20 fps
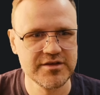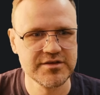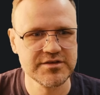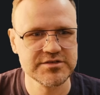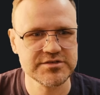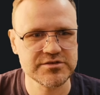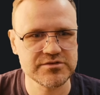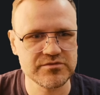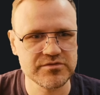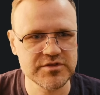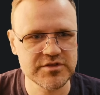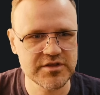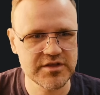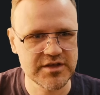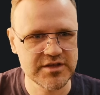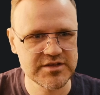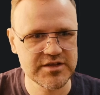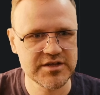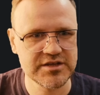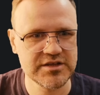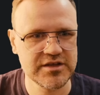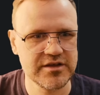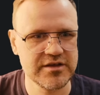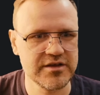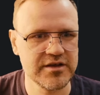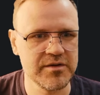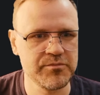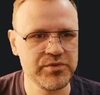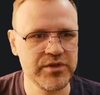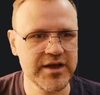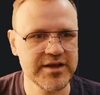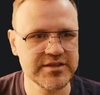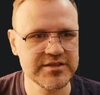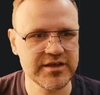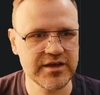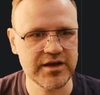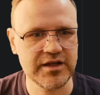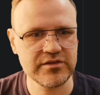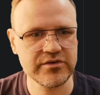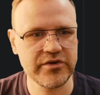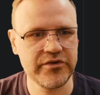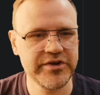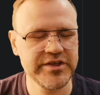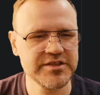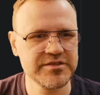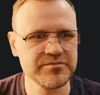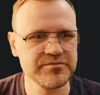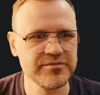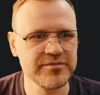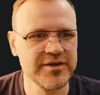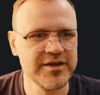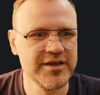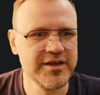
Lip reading: So it applied the algorithm